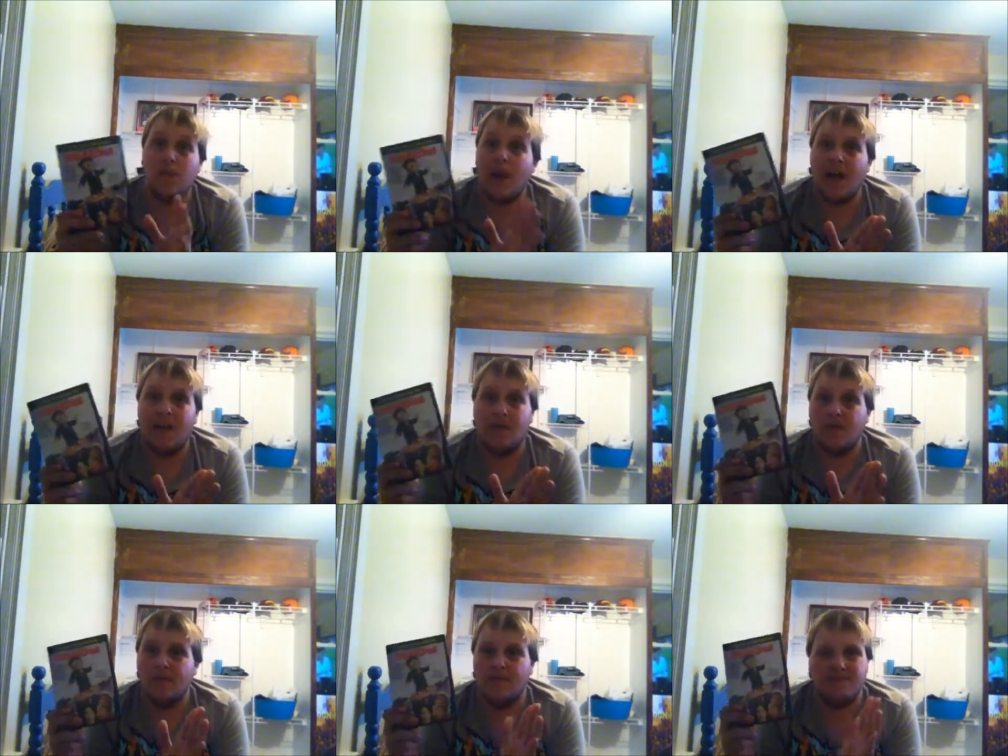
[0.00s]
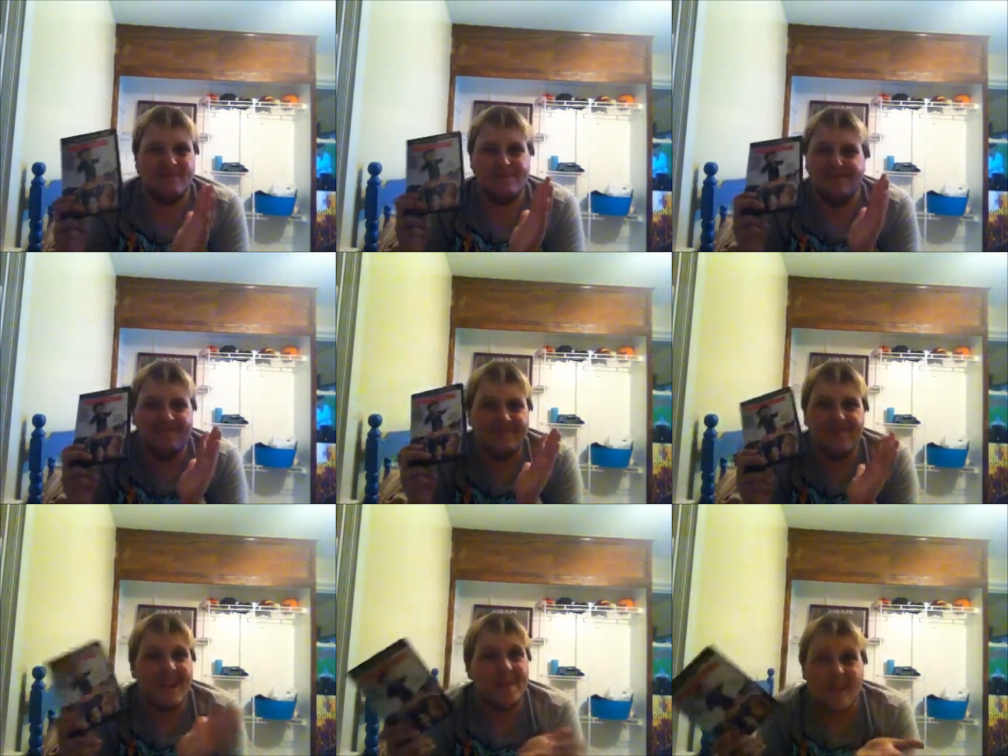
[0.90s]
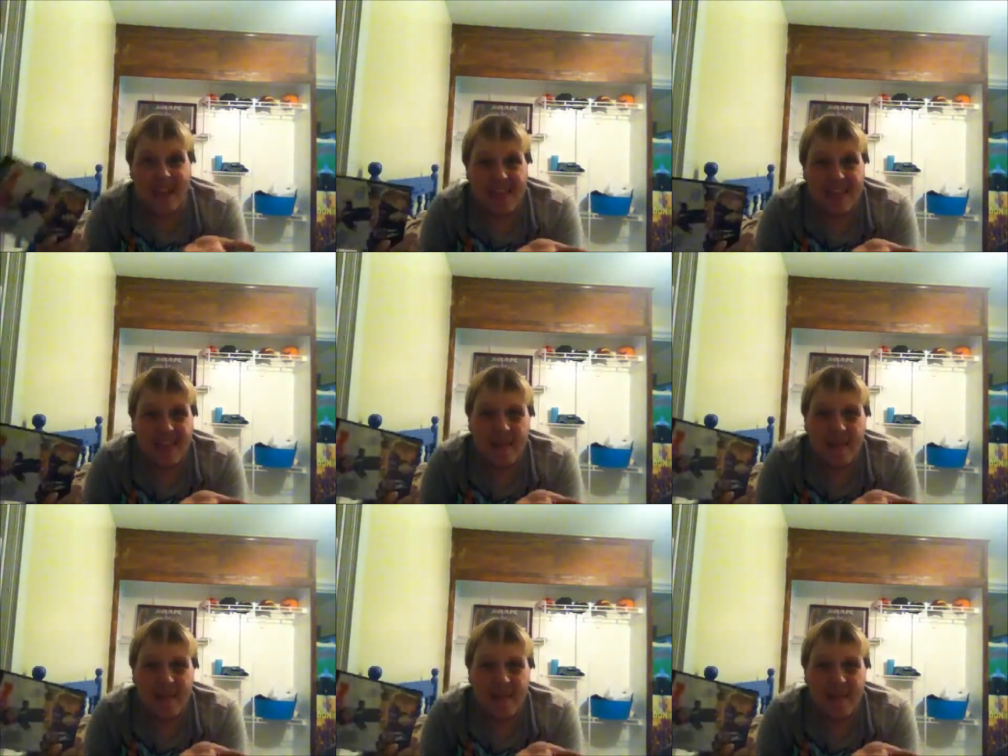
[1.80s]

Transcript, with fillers: not recommend.